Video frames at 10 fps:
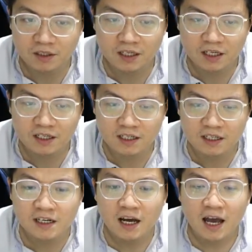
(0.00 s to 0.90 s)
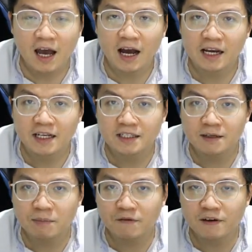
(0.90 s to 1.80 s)
Here, I can
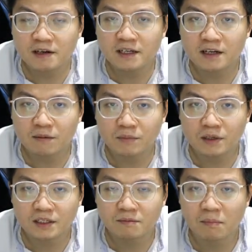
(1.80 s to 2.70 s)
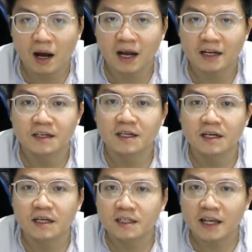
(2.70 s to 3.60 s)
simplify the numbers by
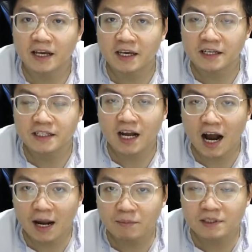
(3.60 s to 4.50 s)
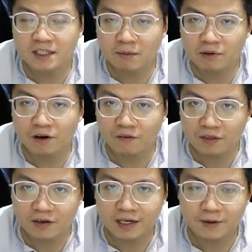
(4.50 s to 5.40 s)
taking times table of
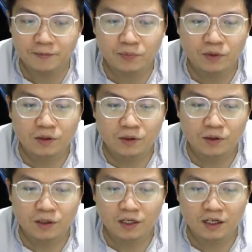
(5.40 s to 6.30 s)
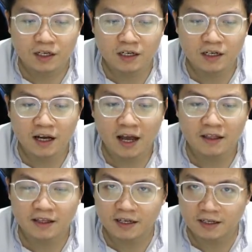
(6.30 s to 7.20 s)
3 here and
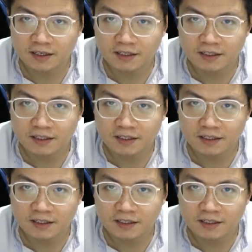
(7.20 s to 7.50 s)
here.